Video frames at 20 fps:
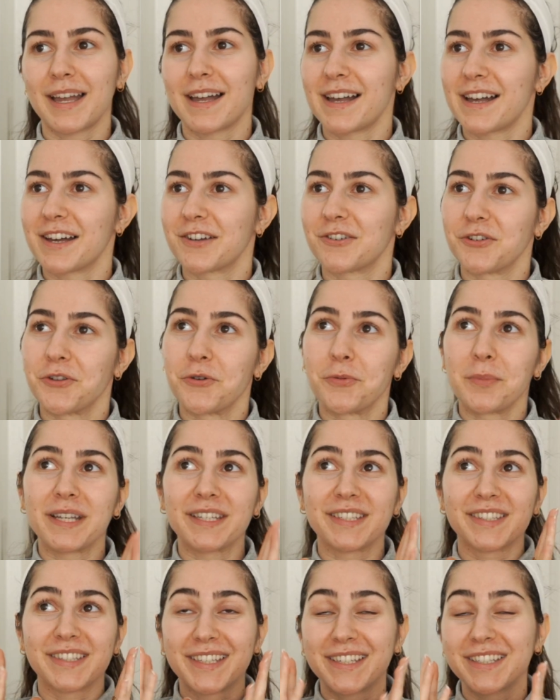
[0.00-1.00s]
I don't know, my
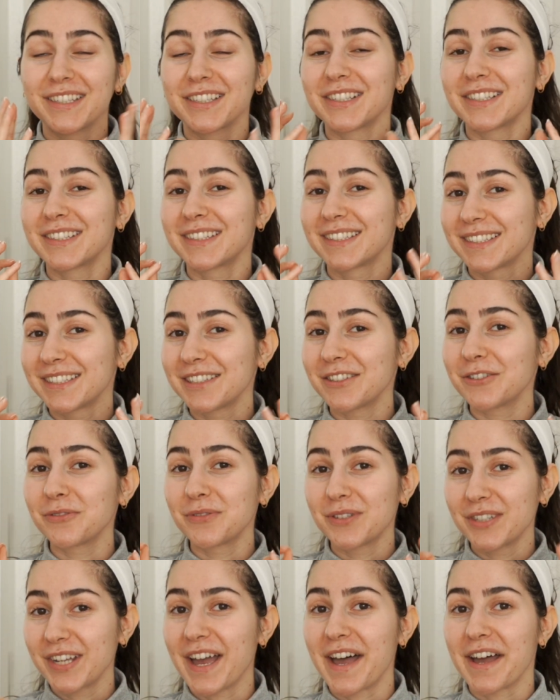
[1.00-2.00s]
skin could still
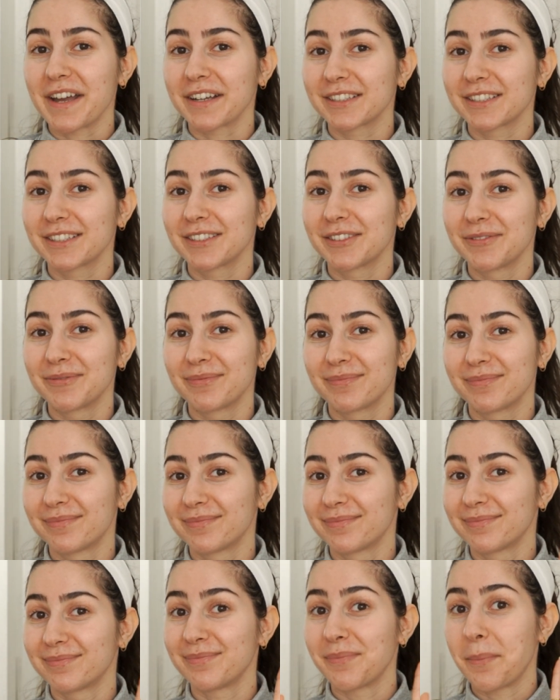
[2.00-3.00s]
react
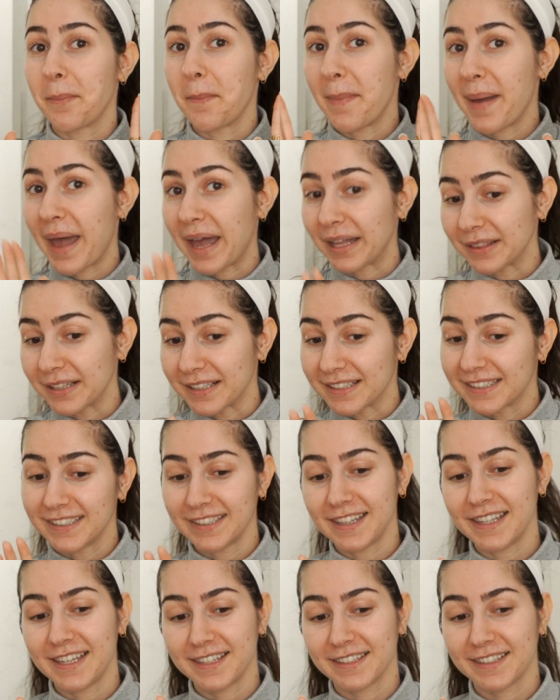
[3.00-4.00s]
badly
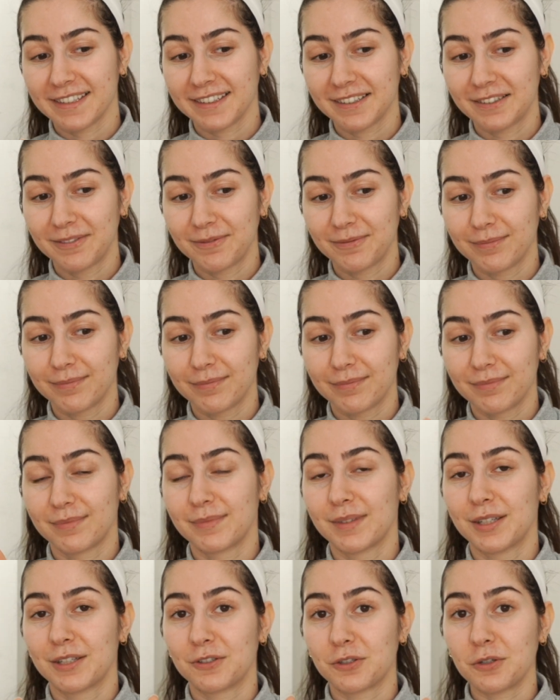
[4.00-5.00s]
to this.
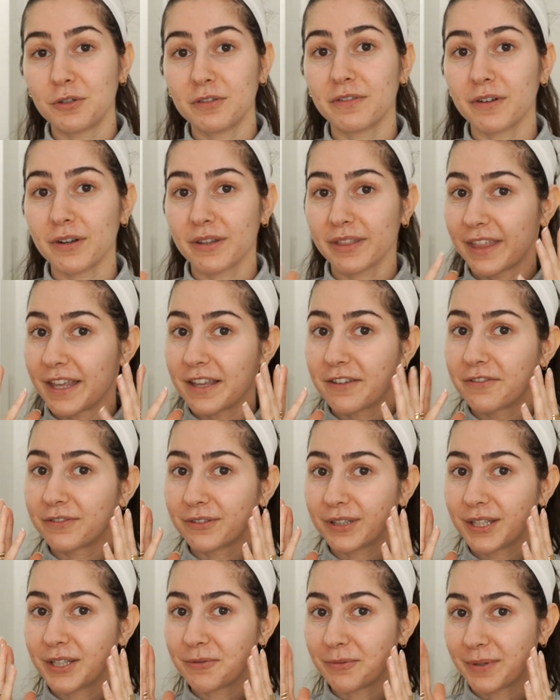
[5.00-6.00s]
So far,
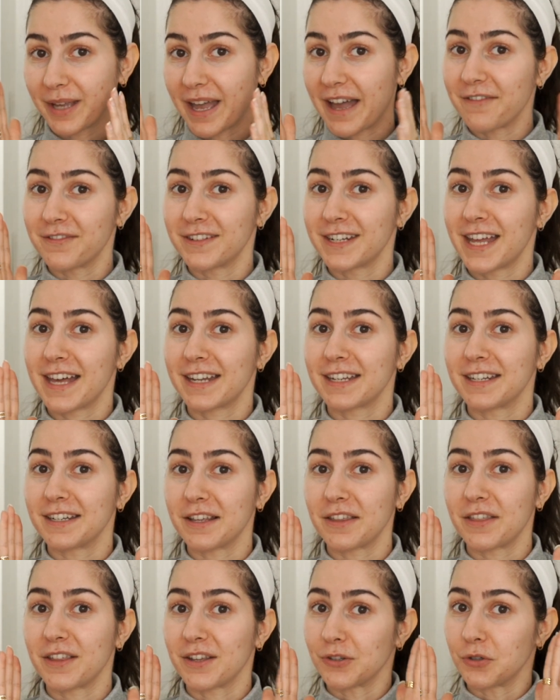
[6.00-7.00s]
thankfully, we haven't had
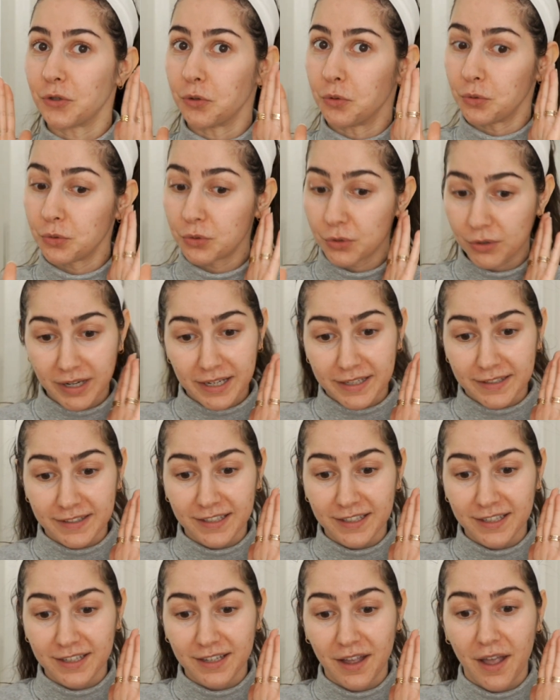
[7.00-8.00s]
anything too
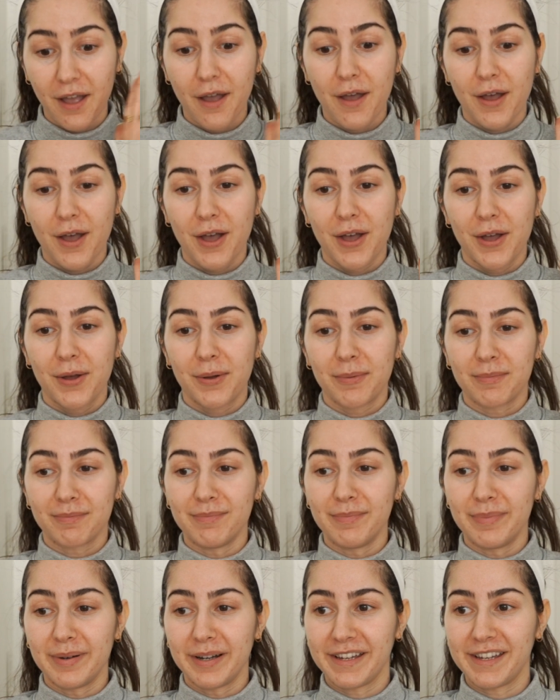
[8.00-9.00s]
crazy,
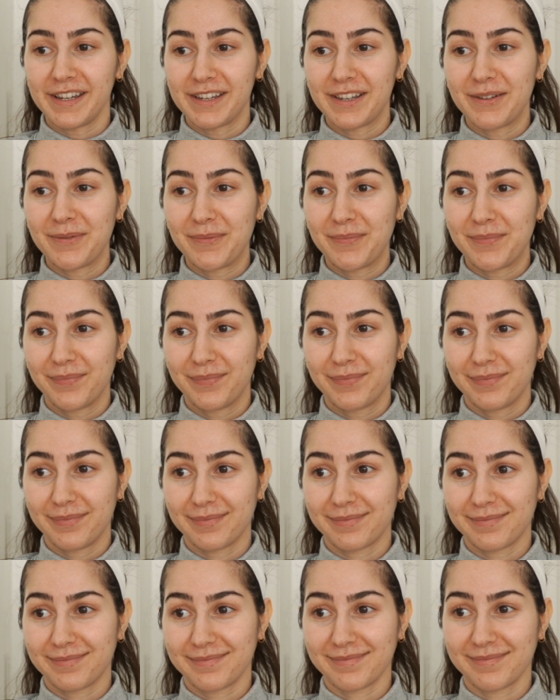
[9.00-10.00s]
but
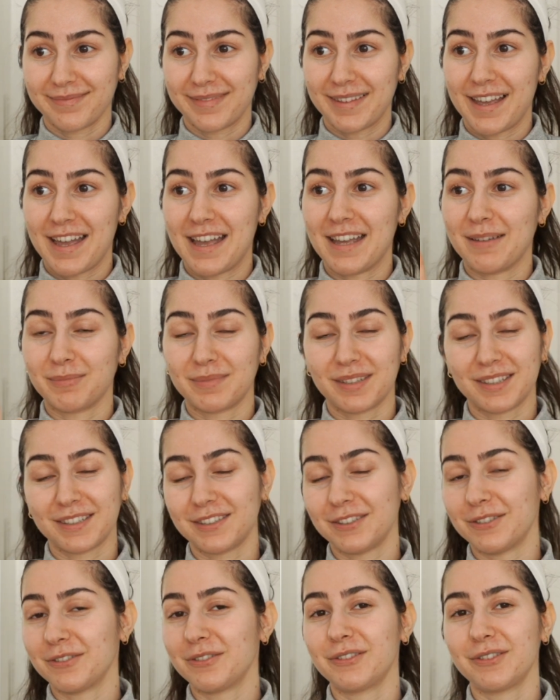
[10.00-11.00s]
I'm
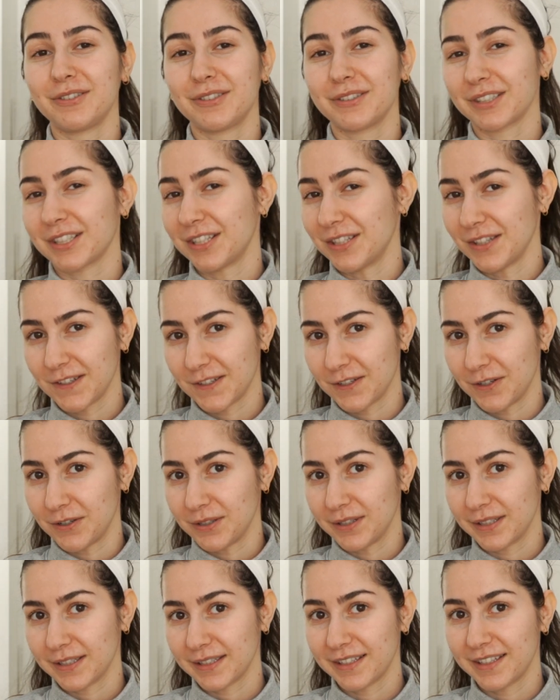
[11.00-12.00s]
still
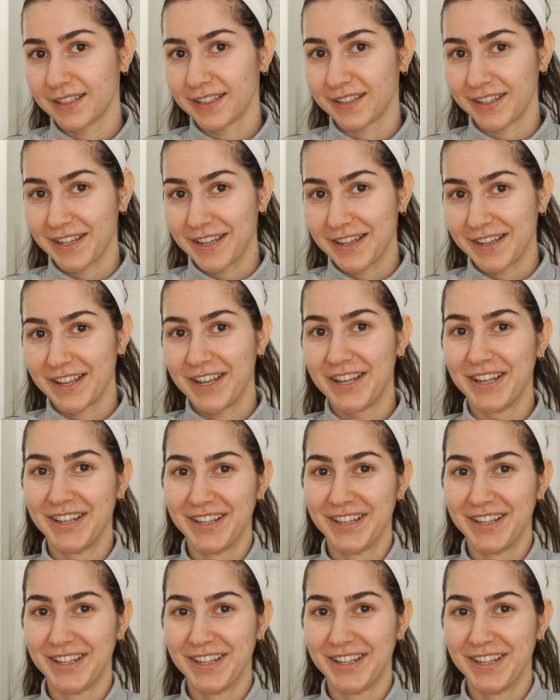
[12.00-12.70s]
concerned. Like,